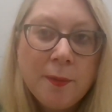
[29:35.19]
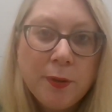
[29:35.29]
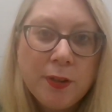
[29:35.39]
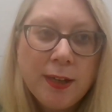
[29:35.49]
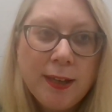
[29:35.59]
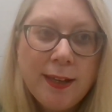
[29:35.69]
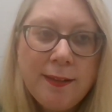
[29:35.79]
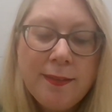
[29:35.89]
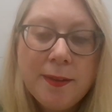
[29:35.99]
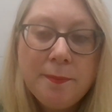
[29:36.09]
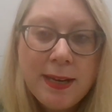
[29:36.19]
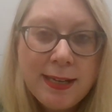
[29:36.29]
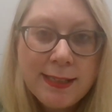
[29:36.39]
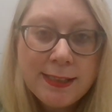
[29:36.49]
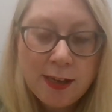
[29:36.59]
but in the
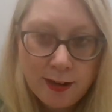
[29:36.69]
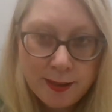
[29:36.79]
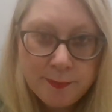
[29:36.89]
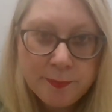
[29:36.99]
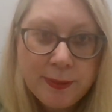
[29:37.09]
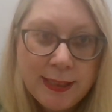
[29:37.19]
meantime,